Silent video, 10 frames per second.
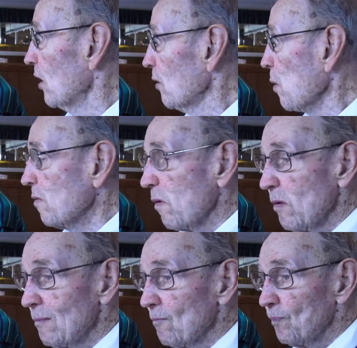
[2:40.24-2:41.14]
there. I
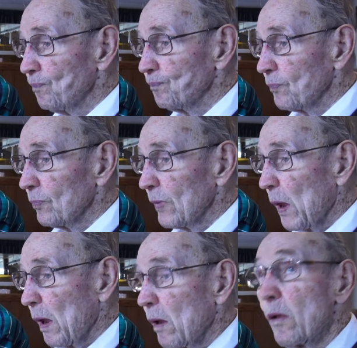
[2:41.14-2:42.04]
never seen it
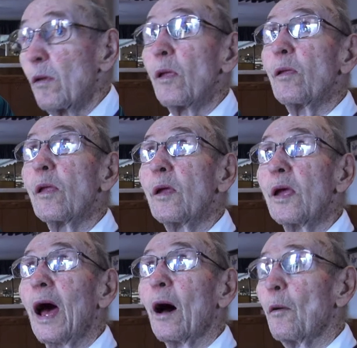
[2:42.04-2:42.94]
rain. And Knox
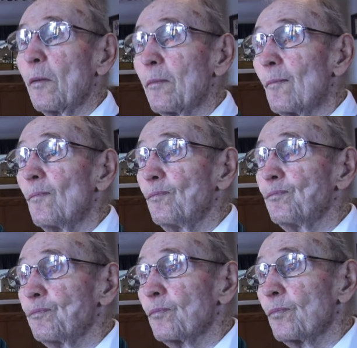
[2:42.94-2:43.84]
was a
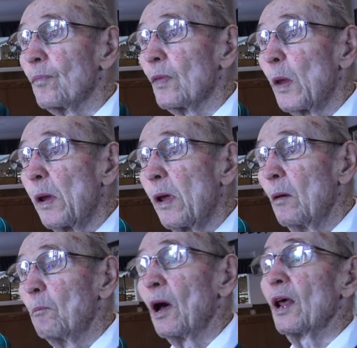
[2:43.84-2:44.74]
receiver.
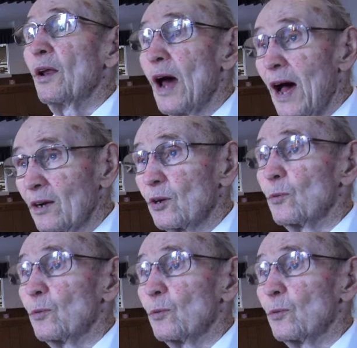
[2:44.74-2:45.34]
Yeah, he Billy Knox